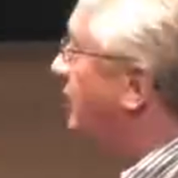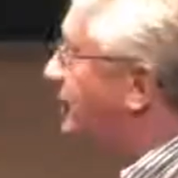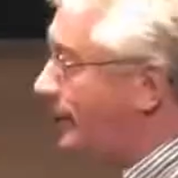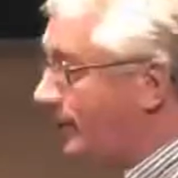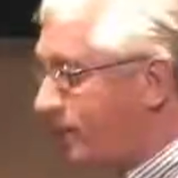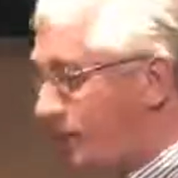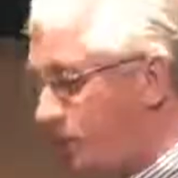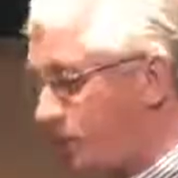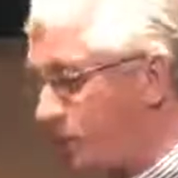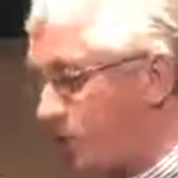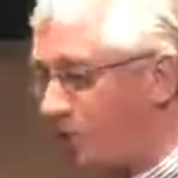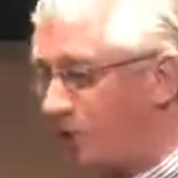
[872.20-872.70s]

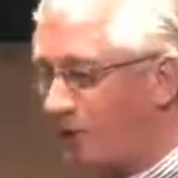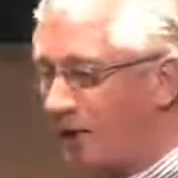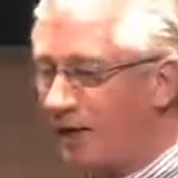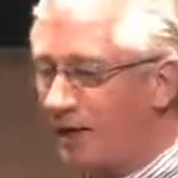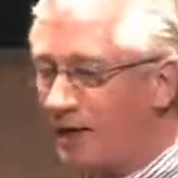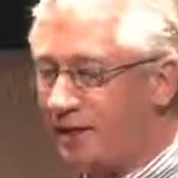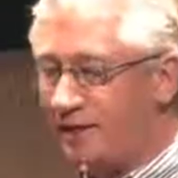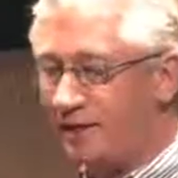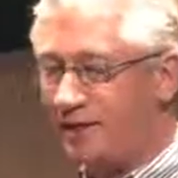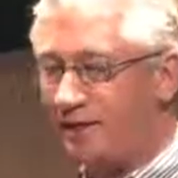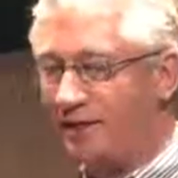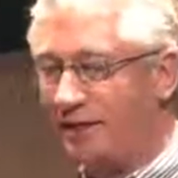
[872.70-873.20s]
then you
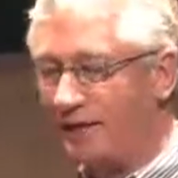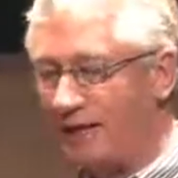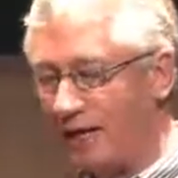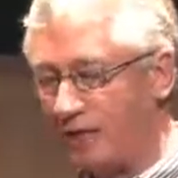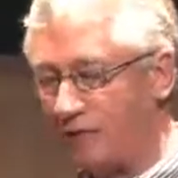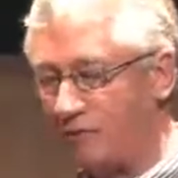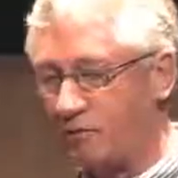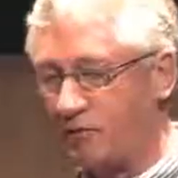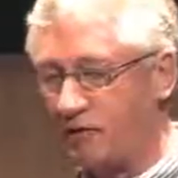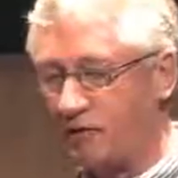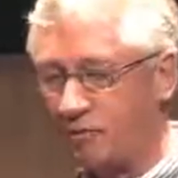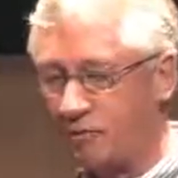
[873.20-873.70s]
create
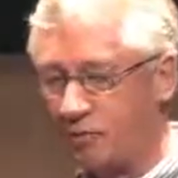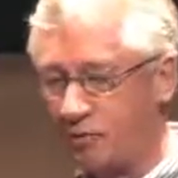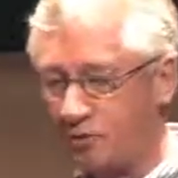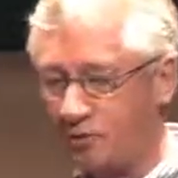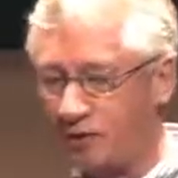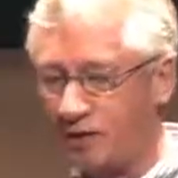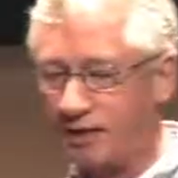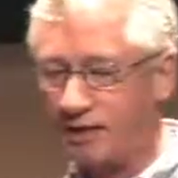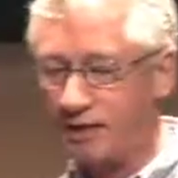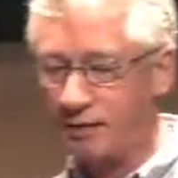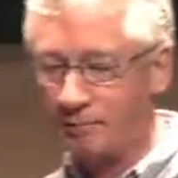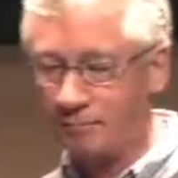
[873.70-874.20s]
inequity
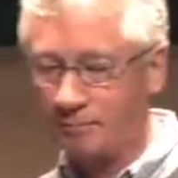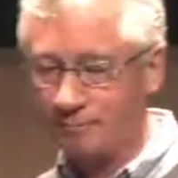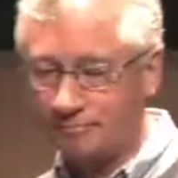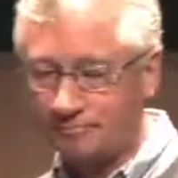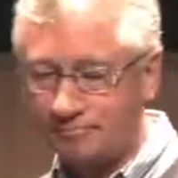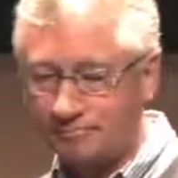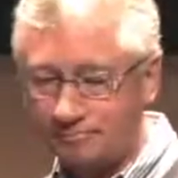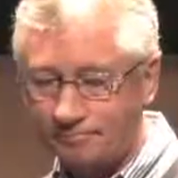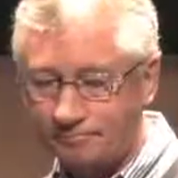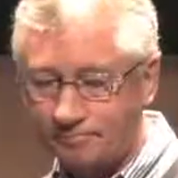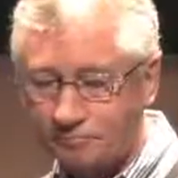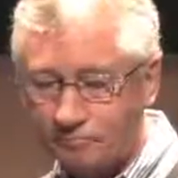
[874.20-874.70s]
between them.
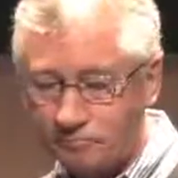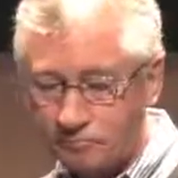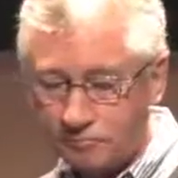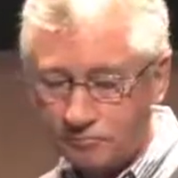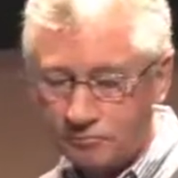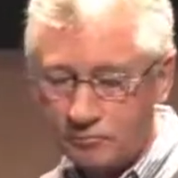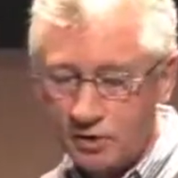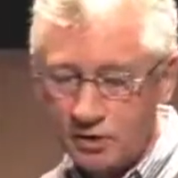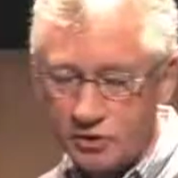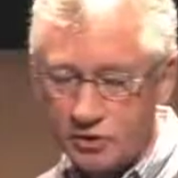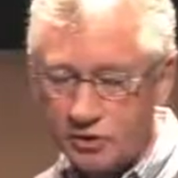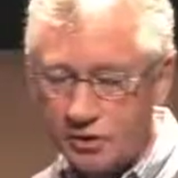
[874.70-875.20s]

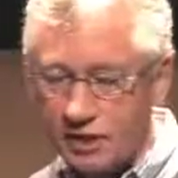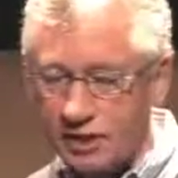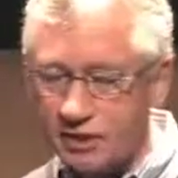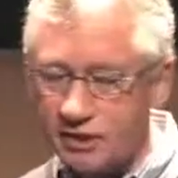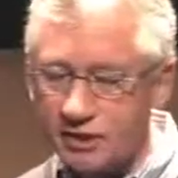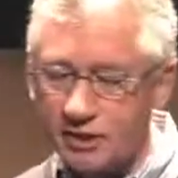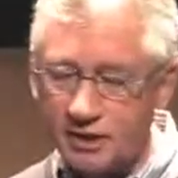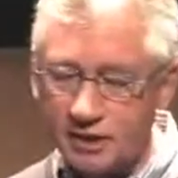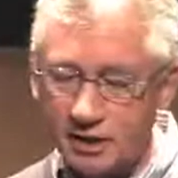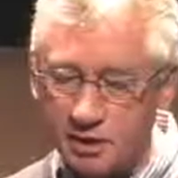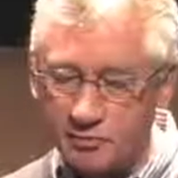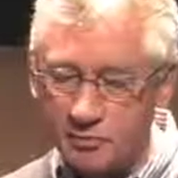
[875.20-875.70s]
So
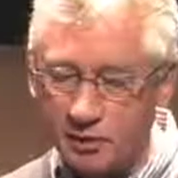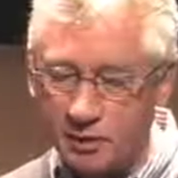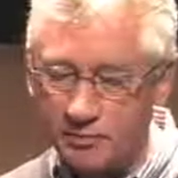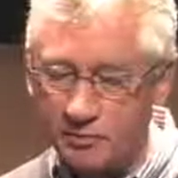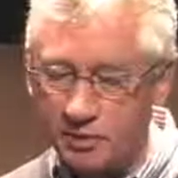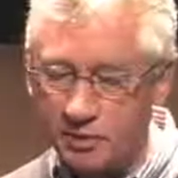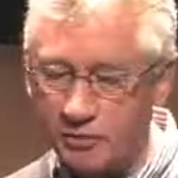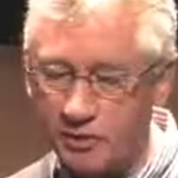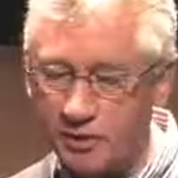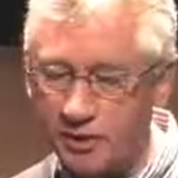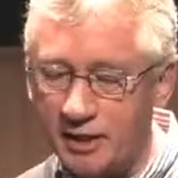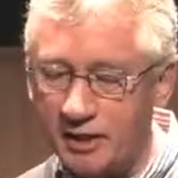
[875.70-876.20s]
that's the
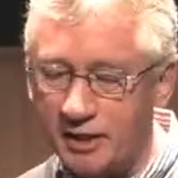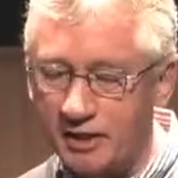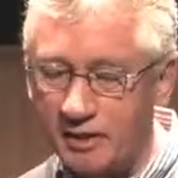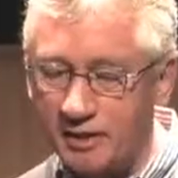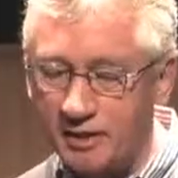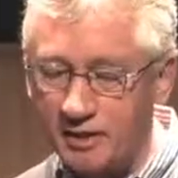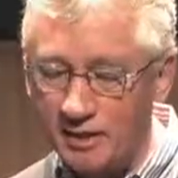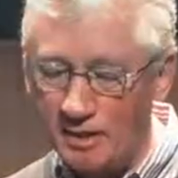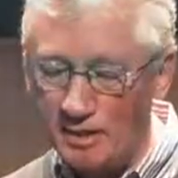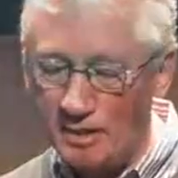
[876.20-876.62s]
experiment we did.